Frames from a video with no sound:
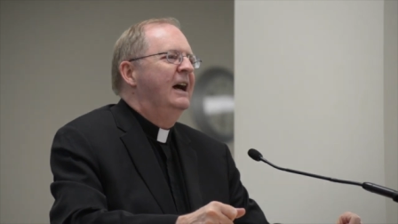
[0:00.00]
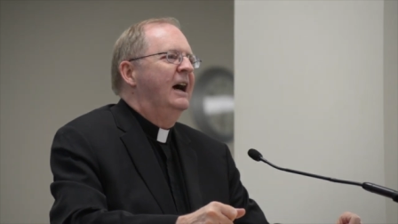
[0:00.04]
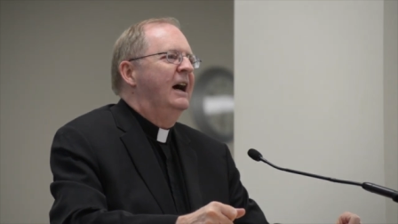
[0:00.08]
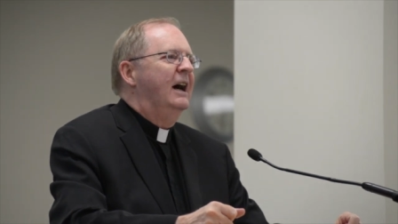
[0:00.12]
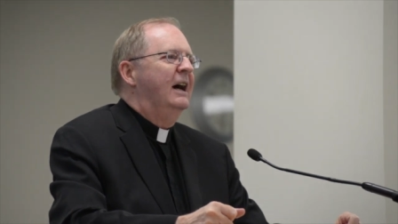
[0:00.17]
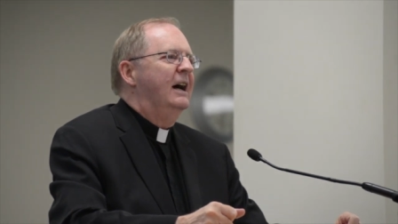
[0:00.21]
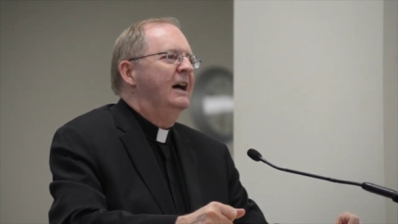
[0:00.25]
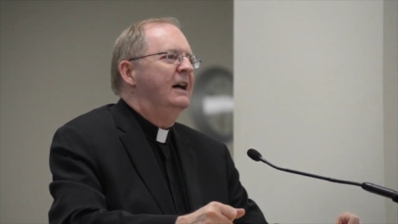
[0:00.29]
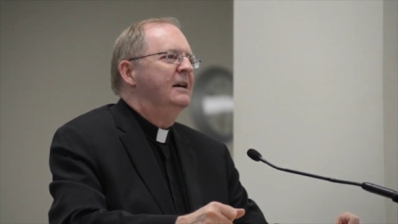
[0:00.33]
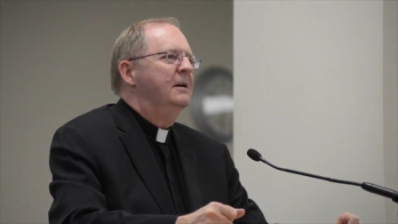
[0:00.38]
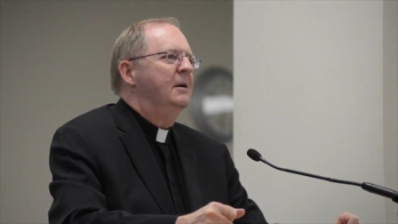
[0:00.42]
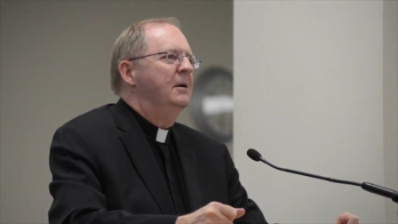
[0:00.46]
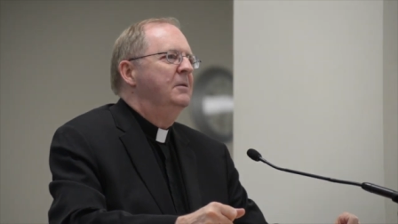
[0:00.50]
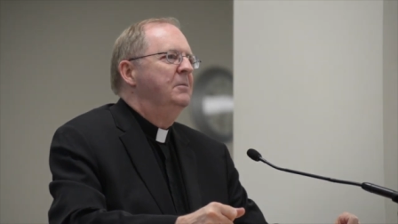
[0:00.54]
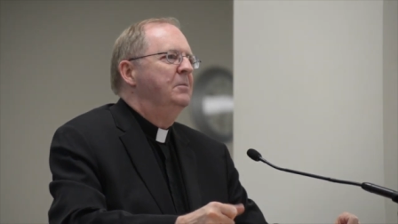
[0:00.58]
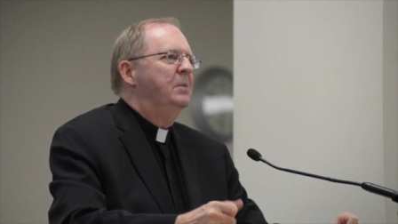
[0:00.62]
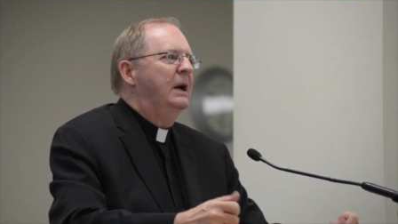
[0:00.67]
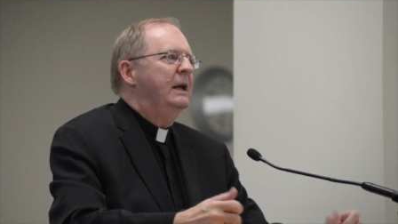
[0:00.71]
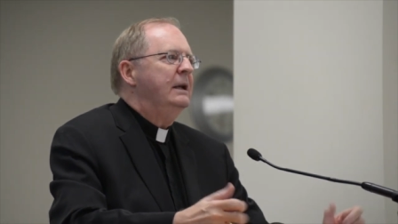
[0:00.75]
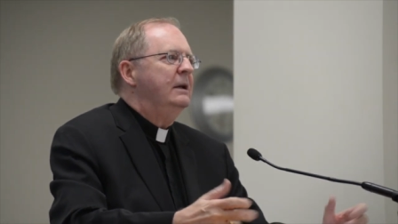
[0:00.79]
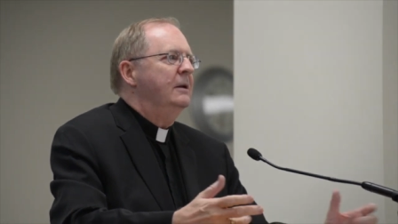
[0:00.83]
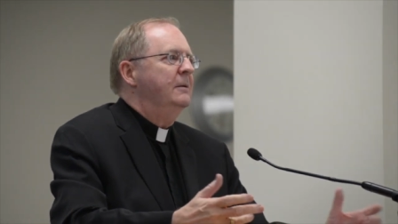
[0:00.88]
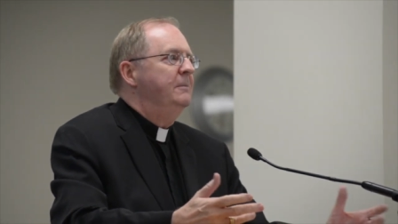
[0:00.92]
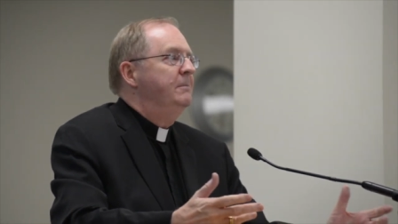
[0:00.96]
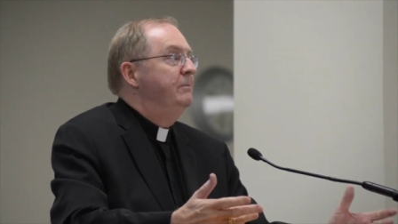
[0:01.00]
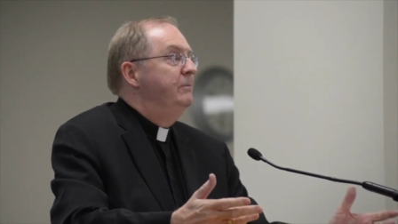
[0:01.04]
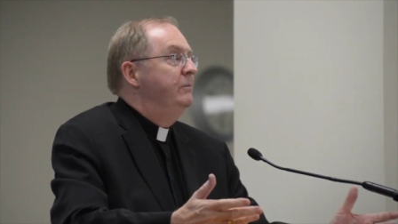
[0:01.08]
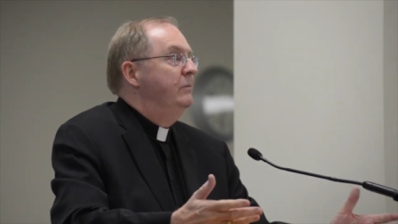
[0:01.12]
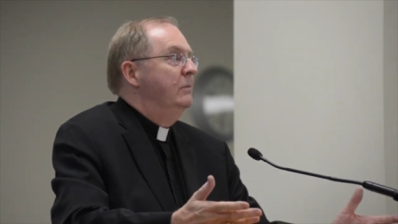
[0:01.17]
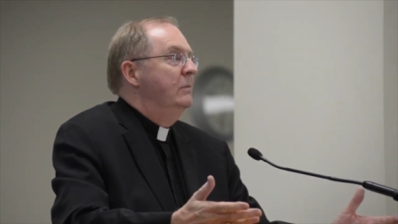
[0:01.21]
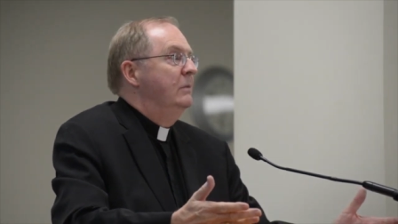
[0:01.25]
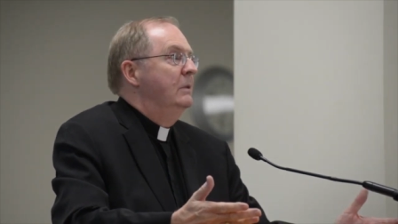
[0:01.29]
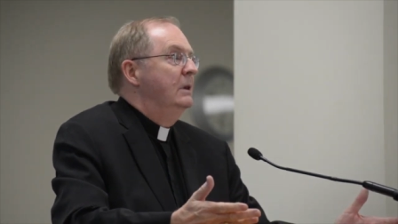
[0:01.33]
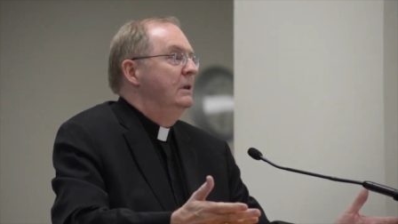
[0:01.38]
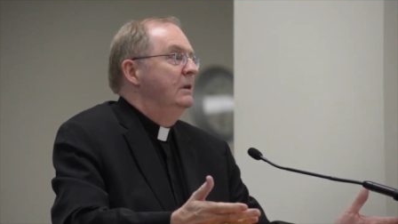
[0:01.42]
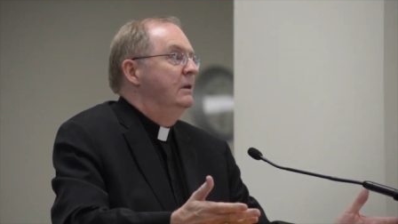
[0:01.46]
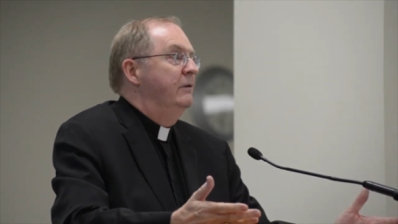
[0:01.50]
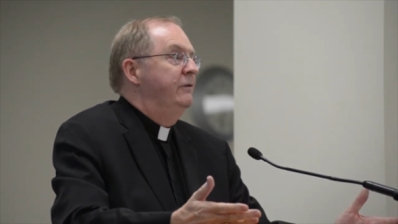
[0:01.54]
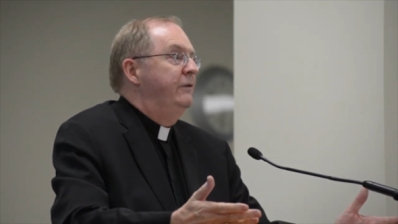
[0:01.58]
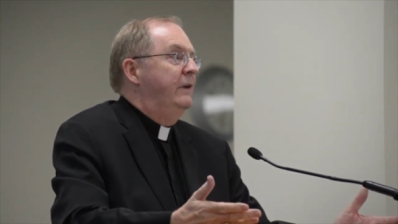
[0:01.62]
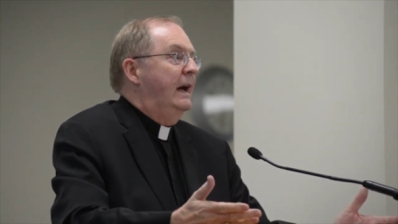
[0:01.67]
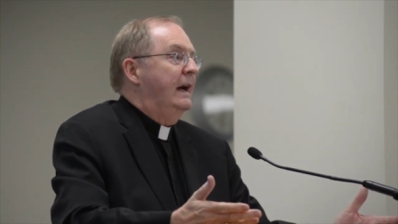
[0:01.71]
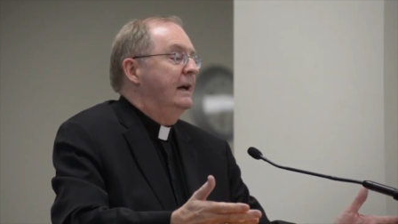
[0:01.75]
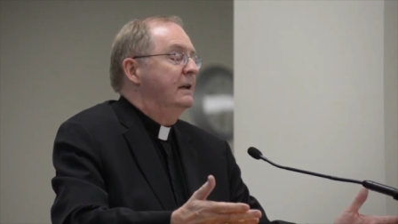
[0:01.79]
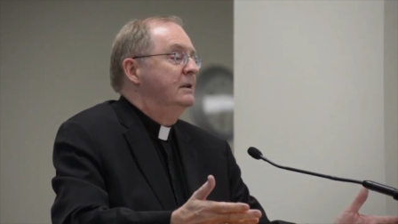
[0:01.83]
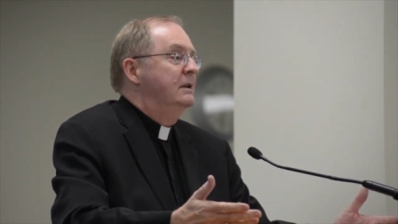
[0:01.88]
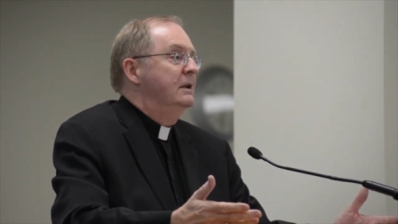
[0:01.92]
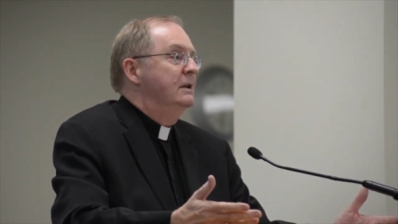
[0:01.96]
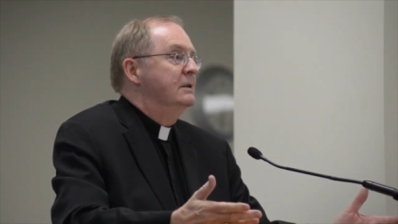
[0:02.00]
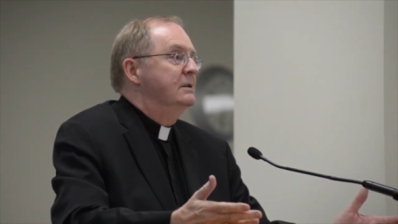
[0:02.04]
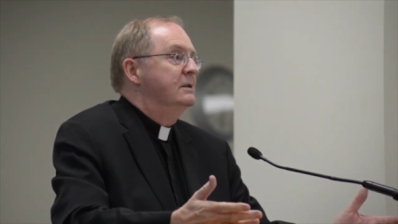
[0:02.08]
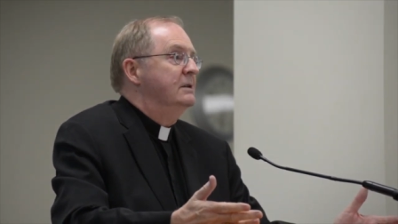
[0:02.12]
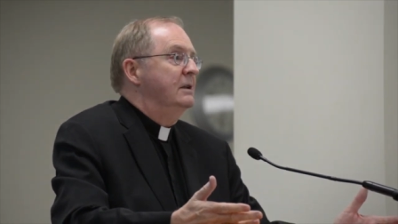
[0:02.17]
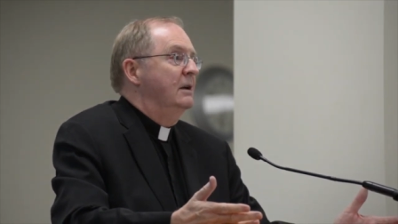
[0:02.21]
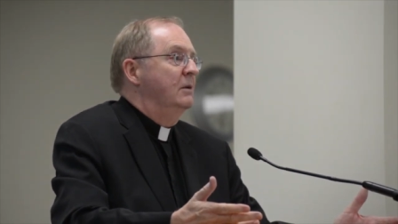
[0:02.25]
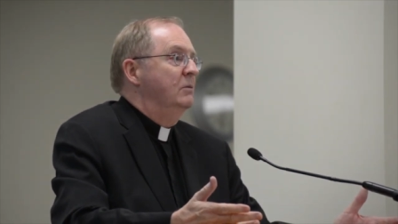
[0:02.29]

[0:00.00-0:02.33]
But the fact is